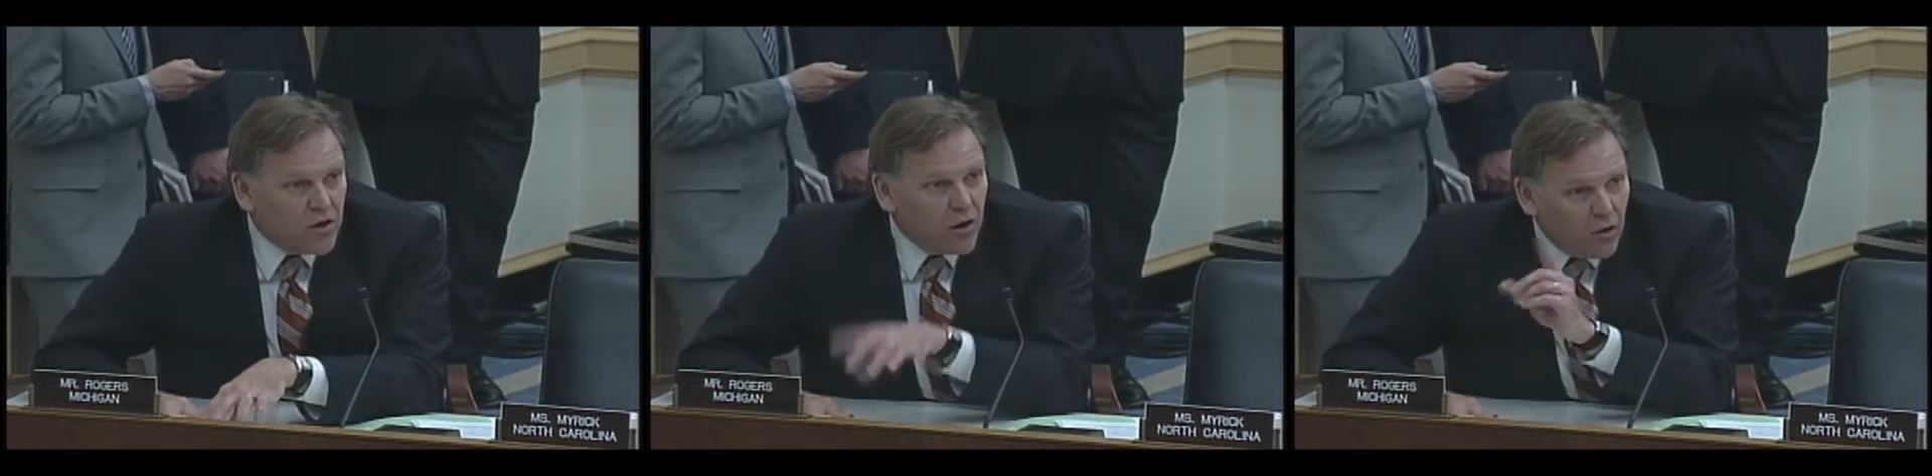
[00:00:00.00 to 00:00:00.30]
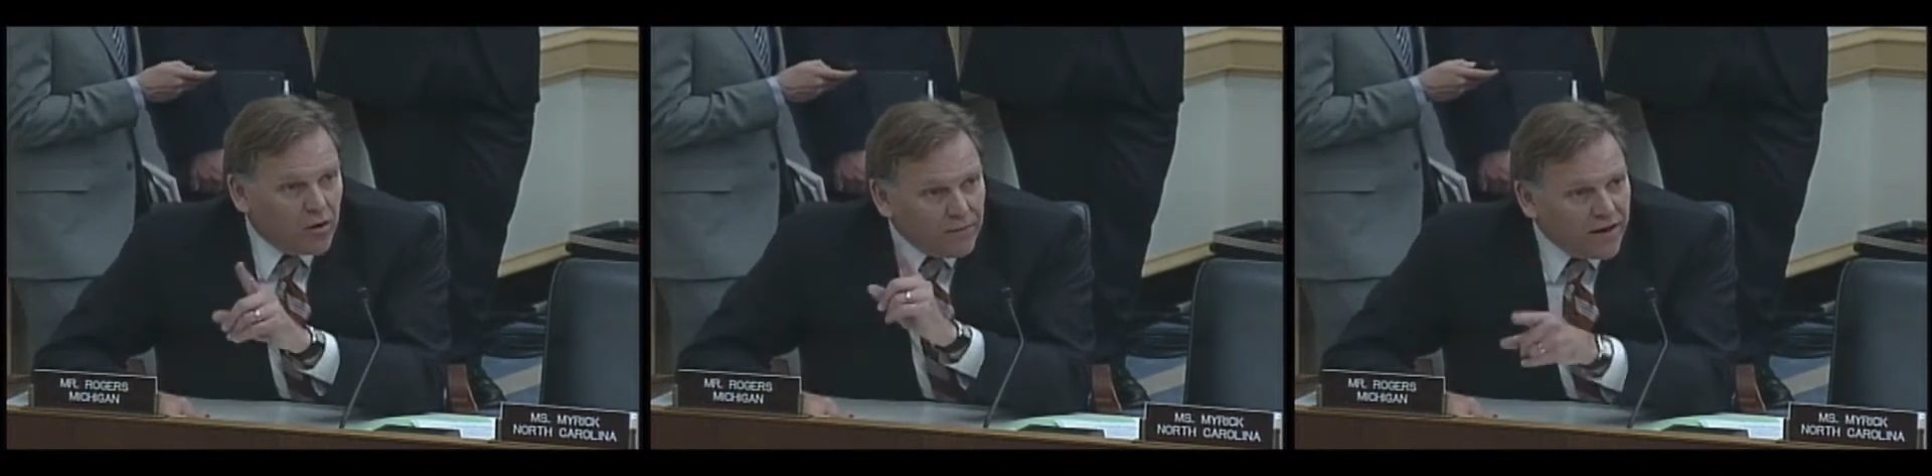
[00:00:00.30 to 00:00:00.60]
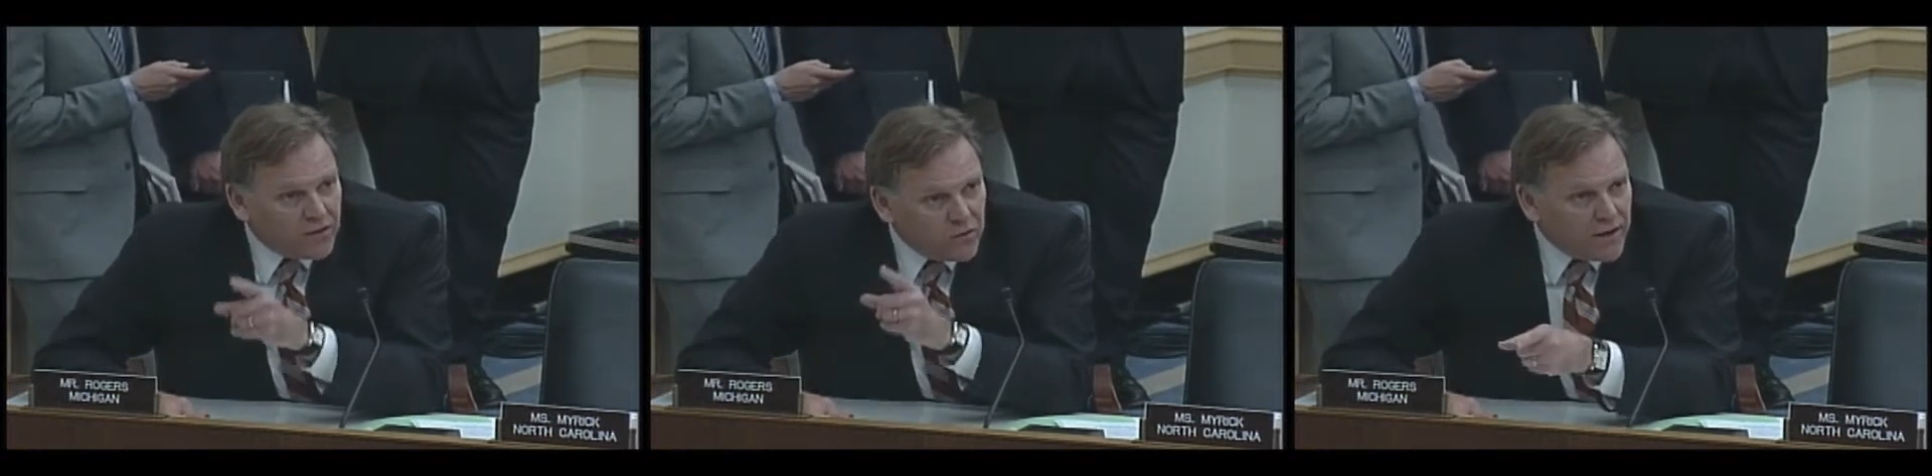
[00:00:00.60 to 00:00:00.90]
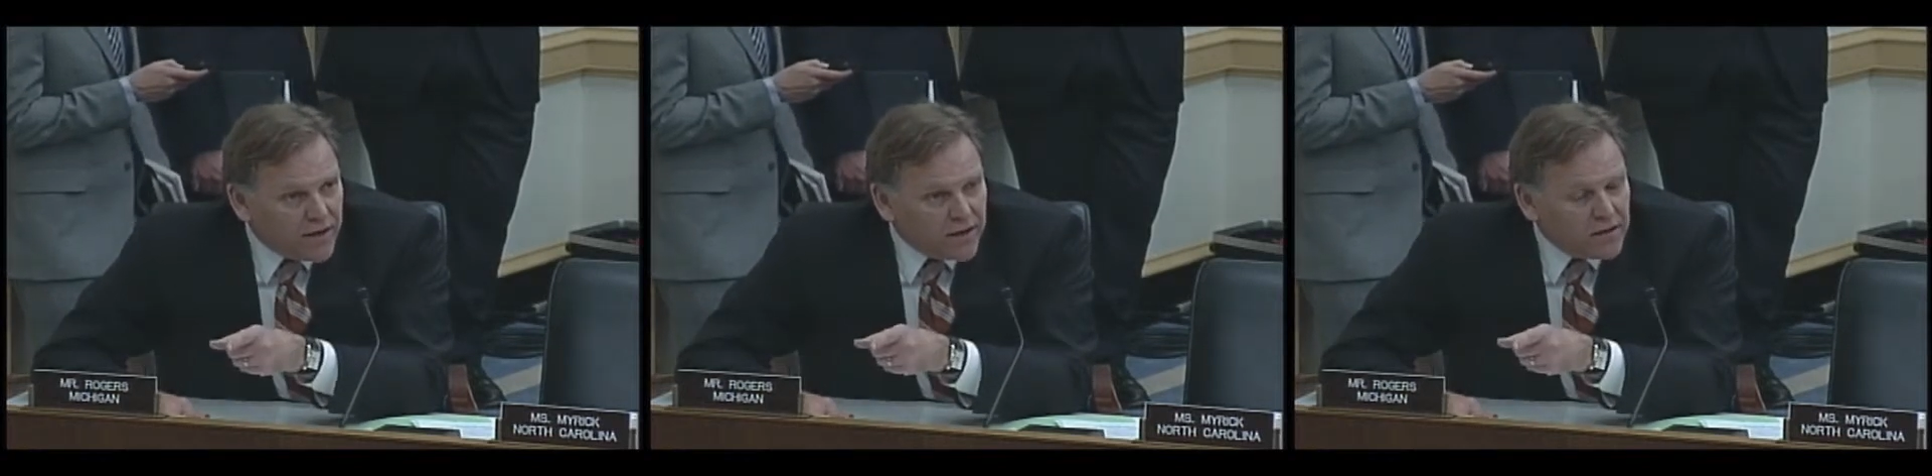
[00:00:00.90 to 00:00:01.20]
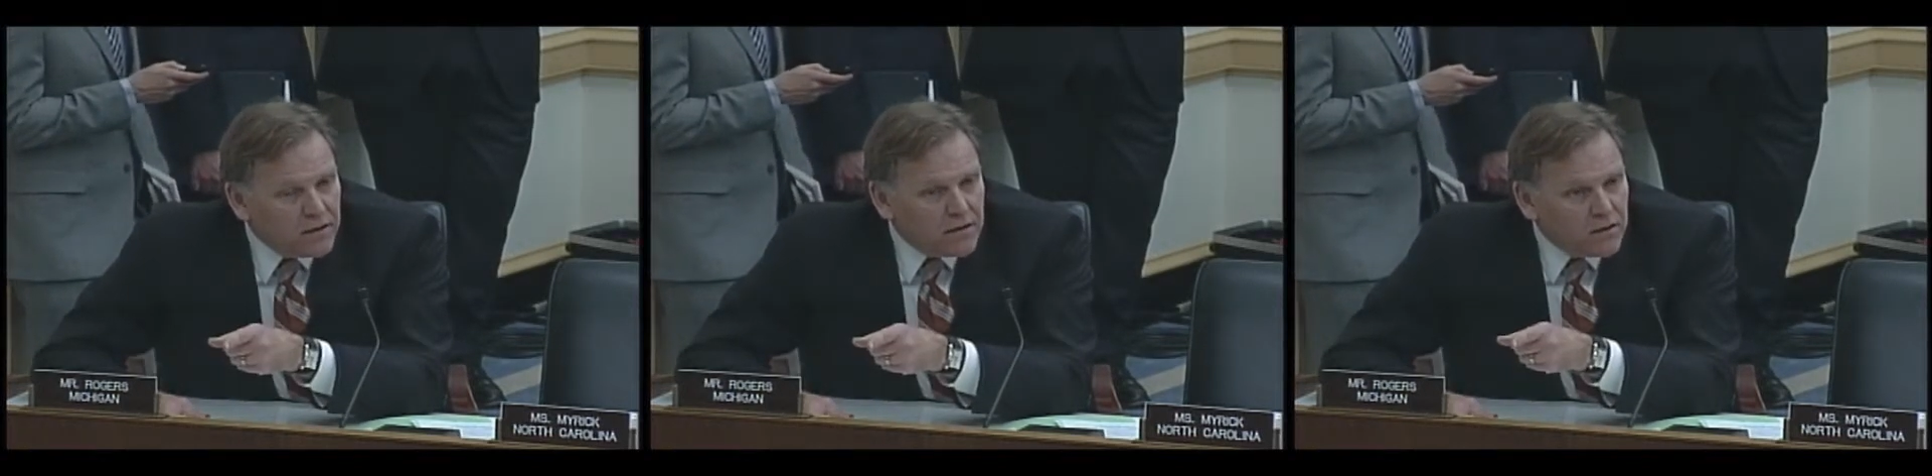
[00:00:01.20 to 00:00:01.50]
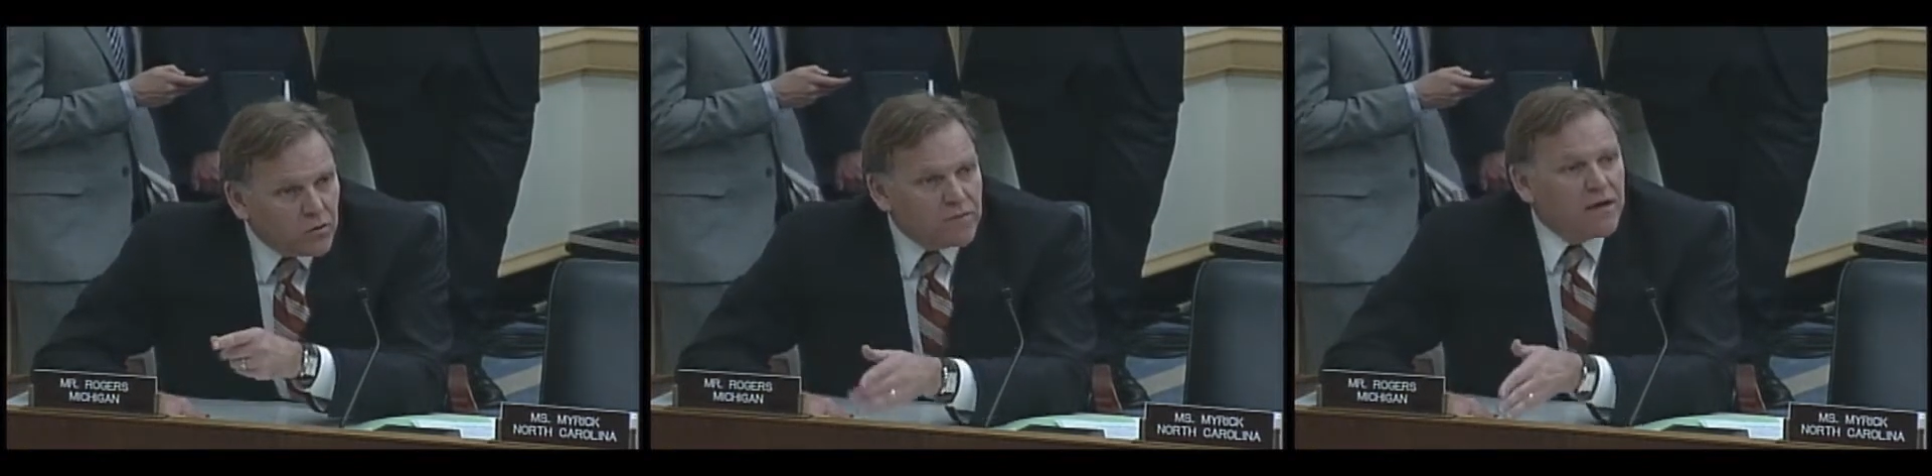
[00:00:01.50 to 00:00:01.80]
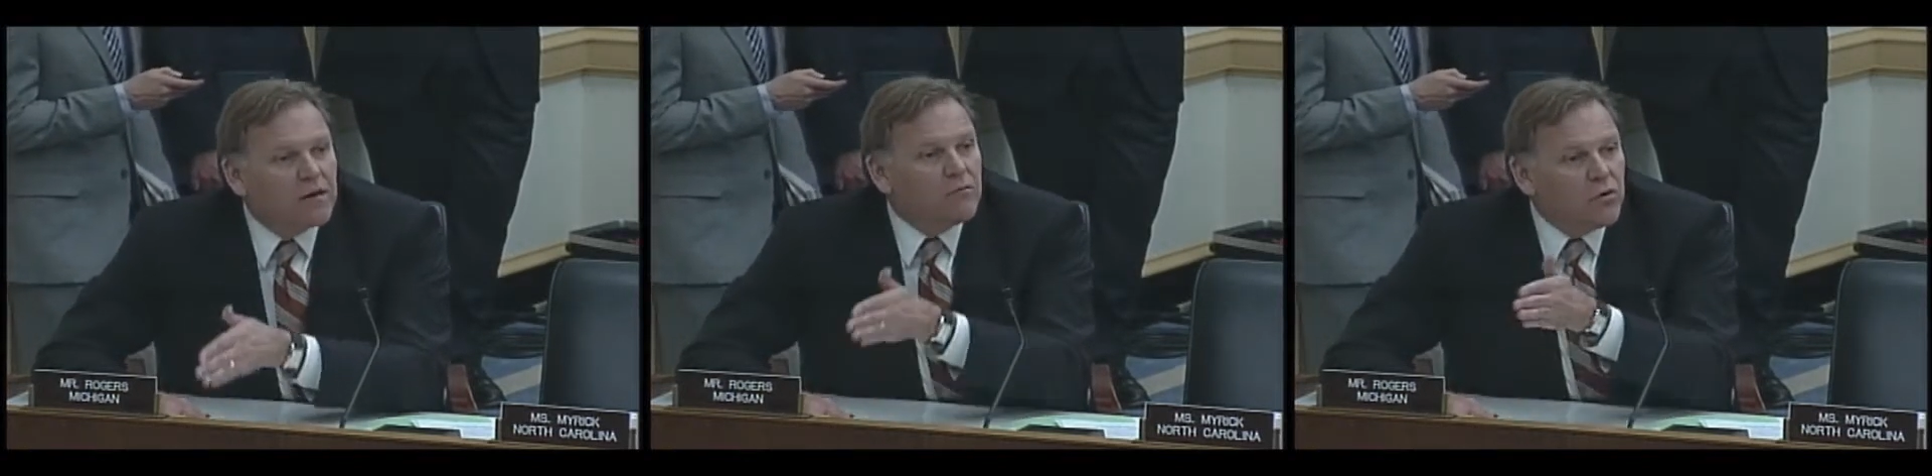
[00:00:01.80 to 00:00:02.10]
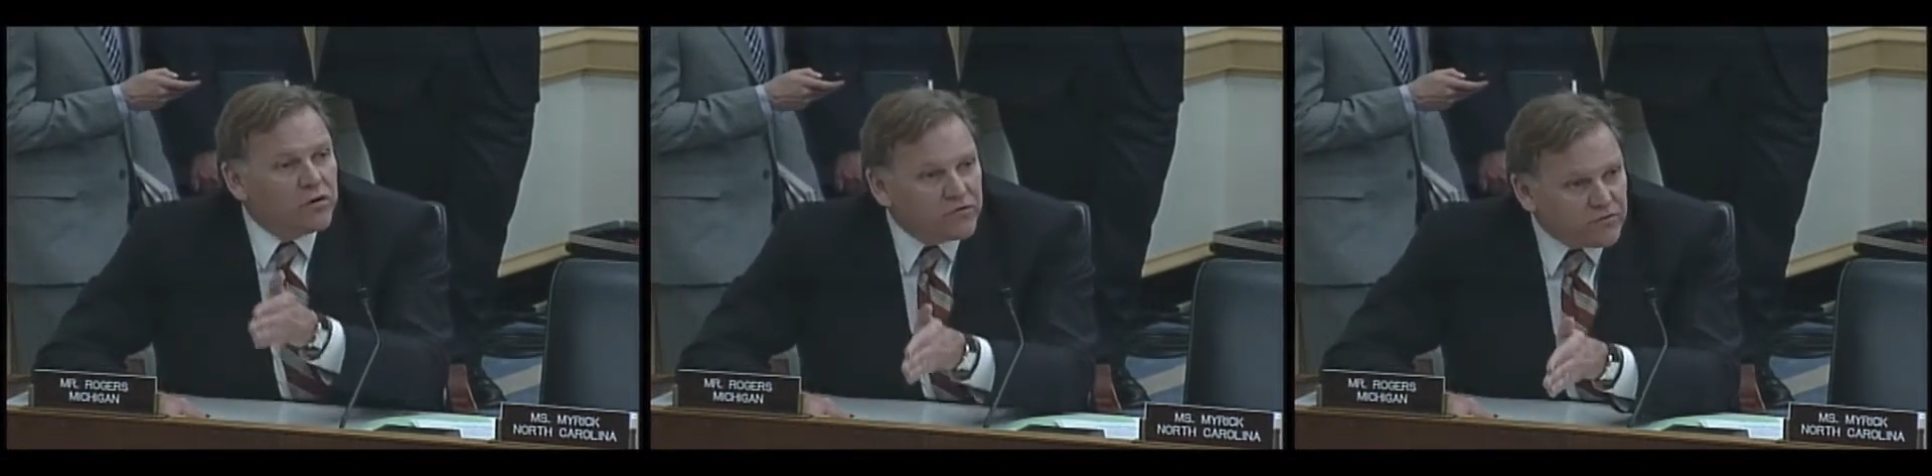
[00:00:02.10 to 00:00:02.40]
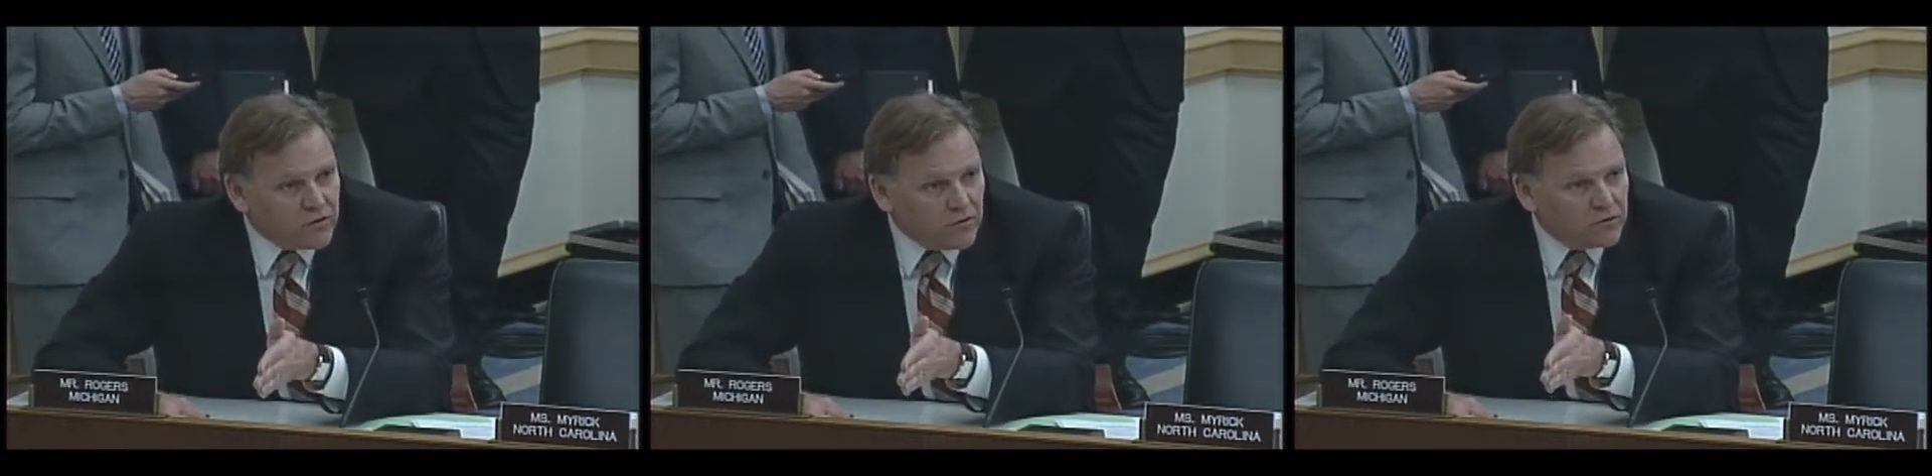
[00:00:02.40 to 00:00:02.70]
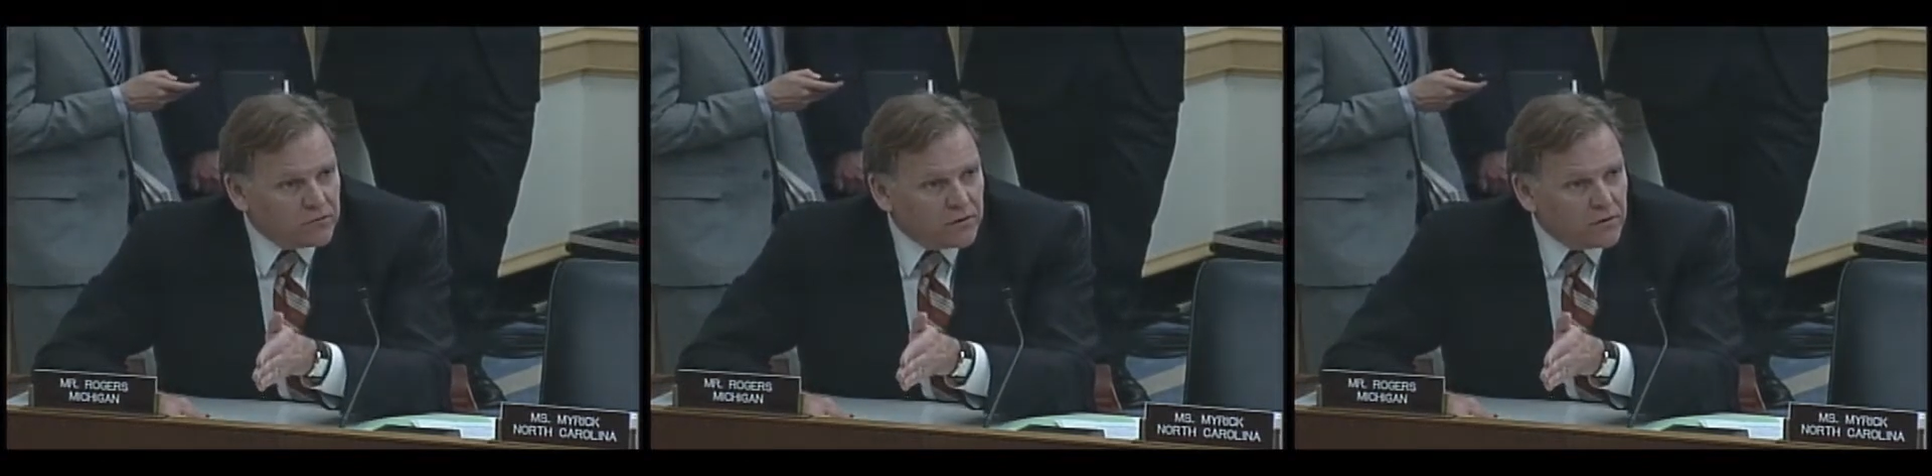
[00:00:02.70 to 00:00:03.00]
Oh, and by the way, we made it more difficult